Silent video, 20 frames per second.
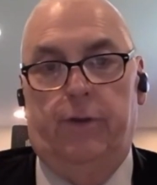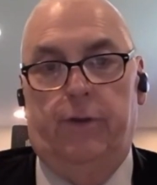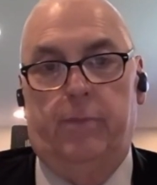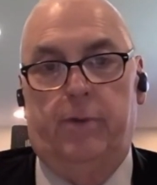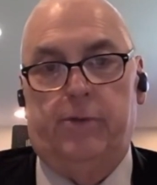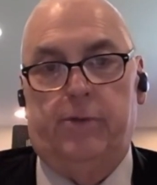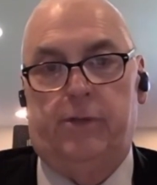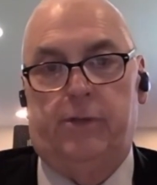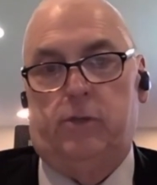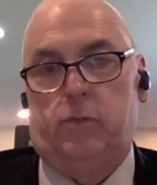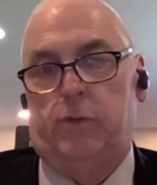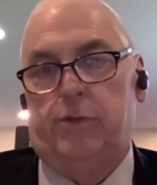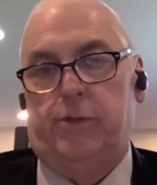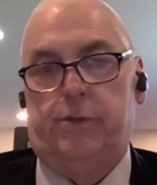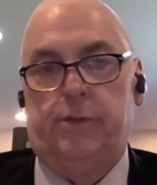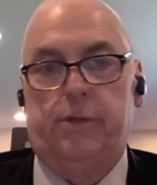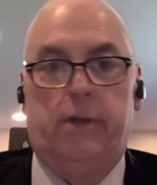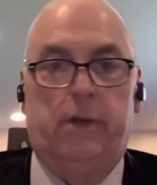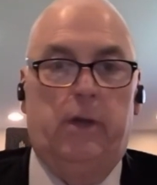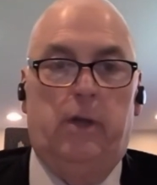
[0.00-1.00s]
Their business
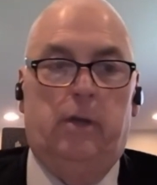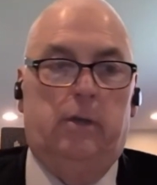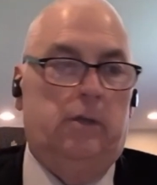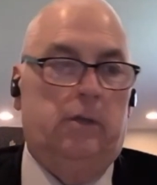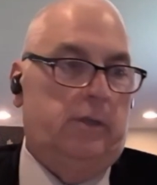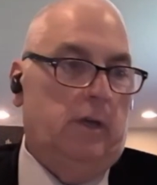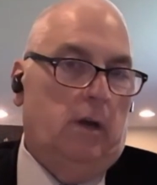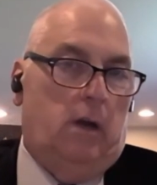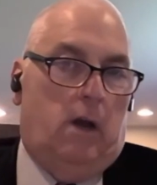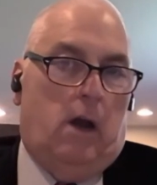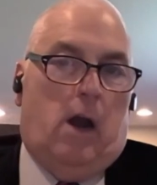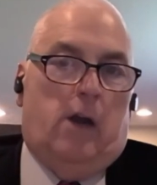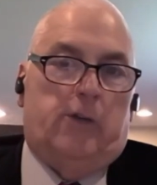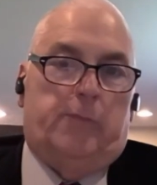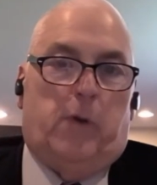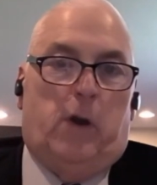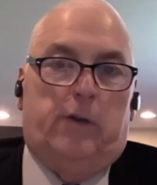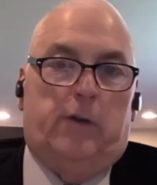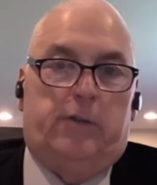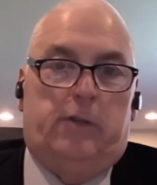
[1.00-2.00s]
was to sell
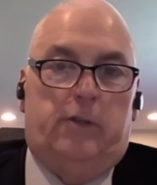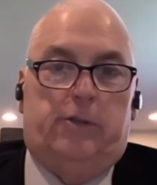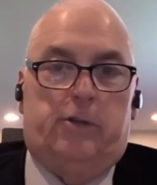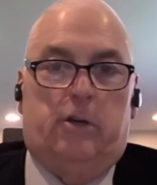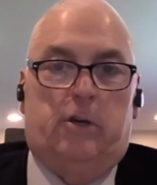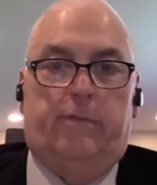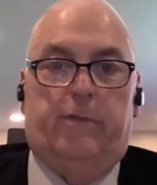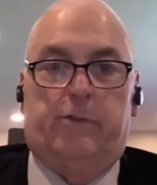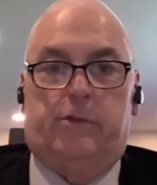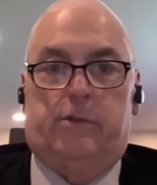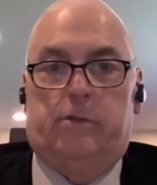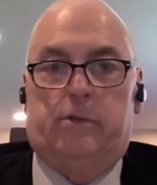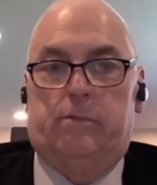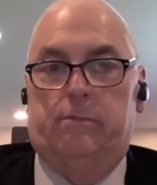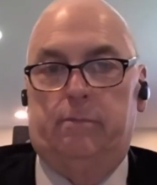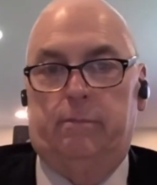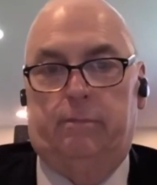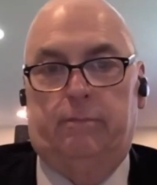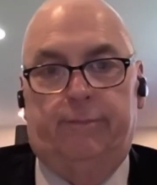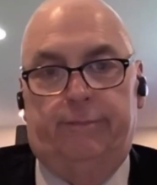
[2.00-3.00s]
cars, parts, and service.